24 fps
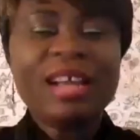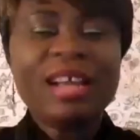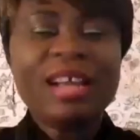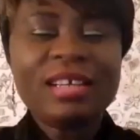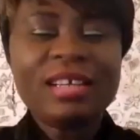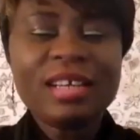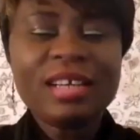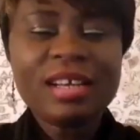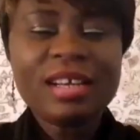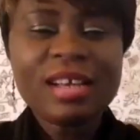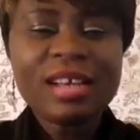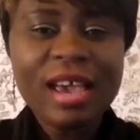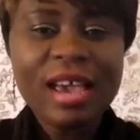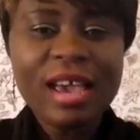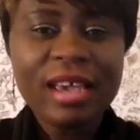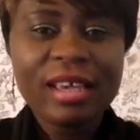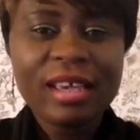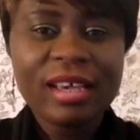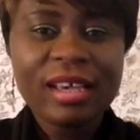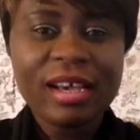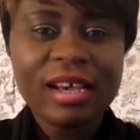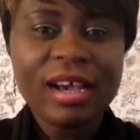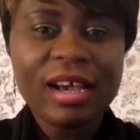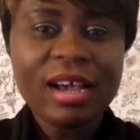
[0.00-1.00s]
really
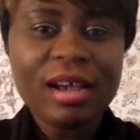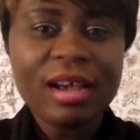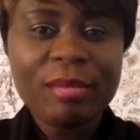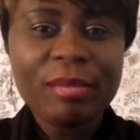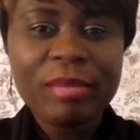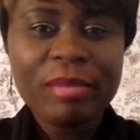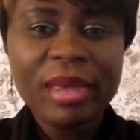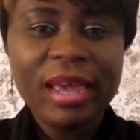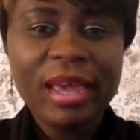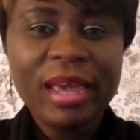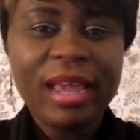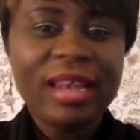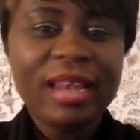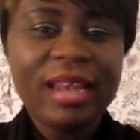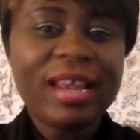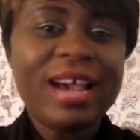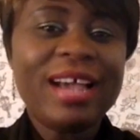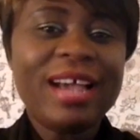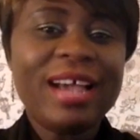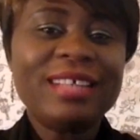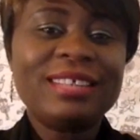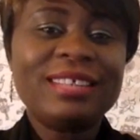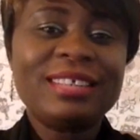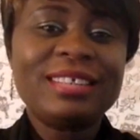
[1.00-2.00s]
like
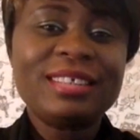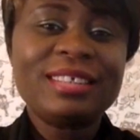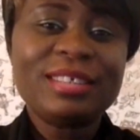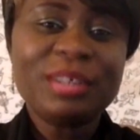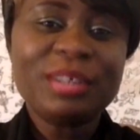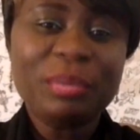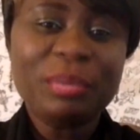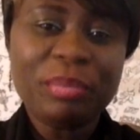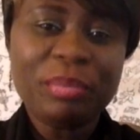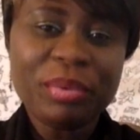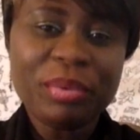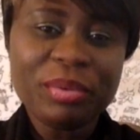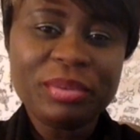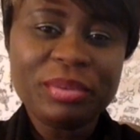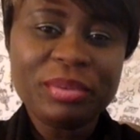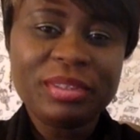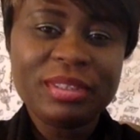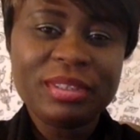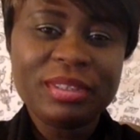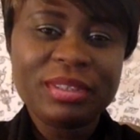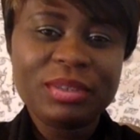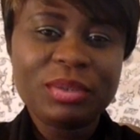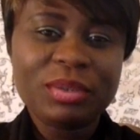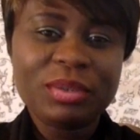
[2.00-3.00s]
enhancing your
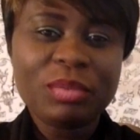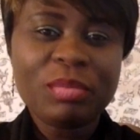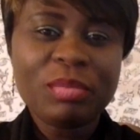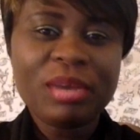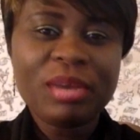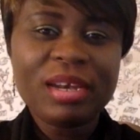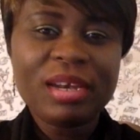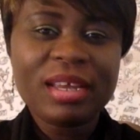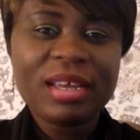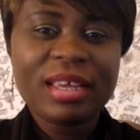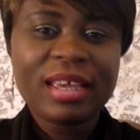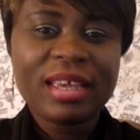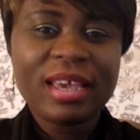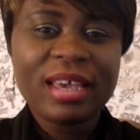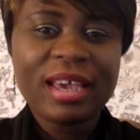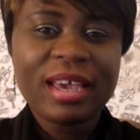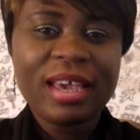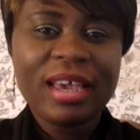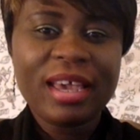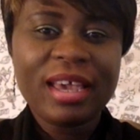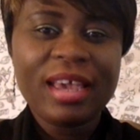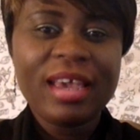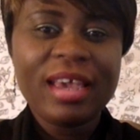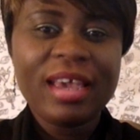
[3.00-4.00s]
beauty. So
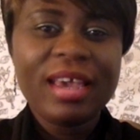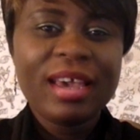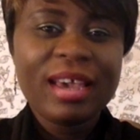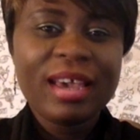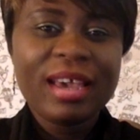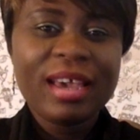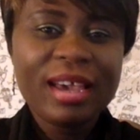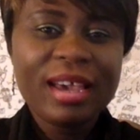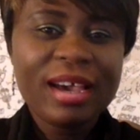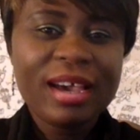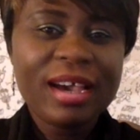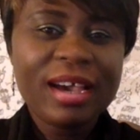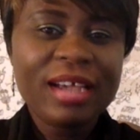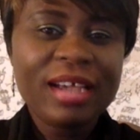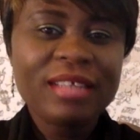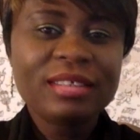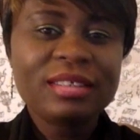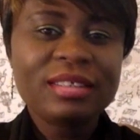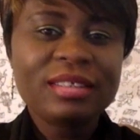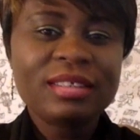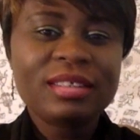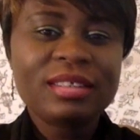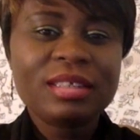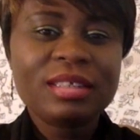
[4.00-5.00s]
Marykay
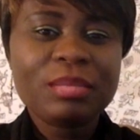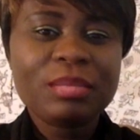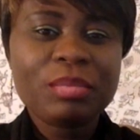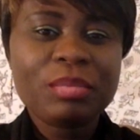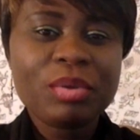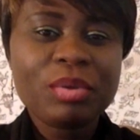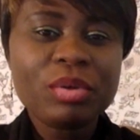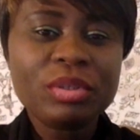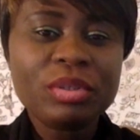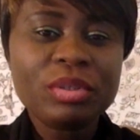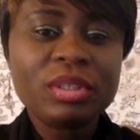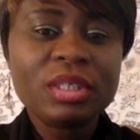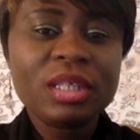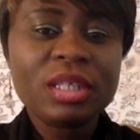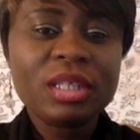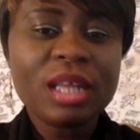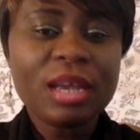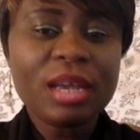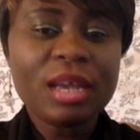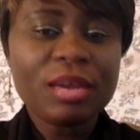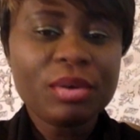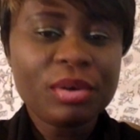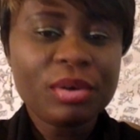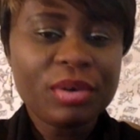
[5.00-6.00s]
enhances the beauty
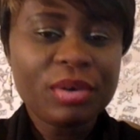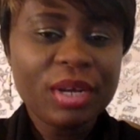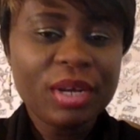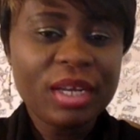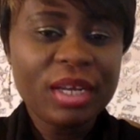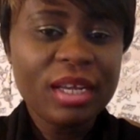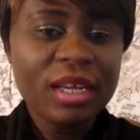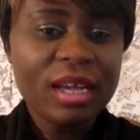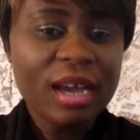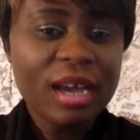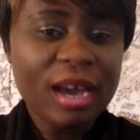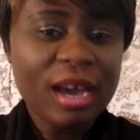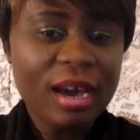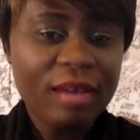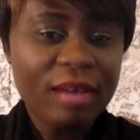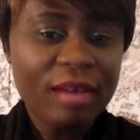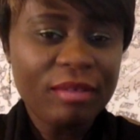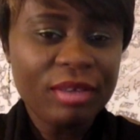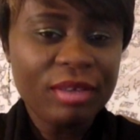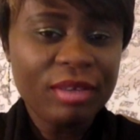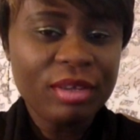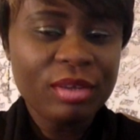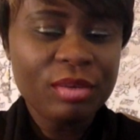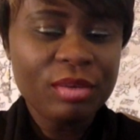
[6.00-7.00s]
that you already have
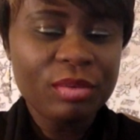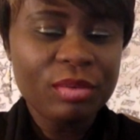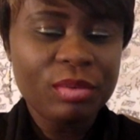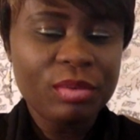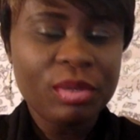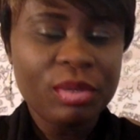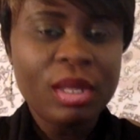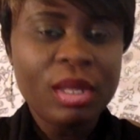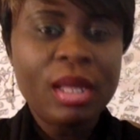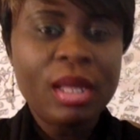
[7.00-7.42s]
in you.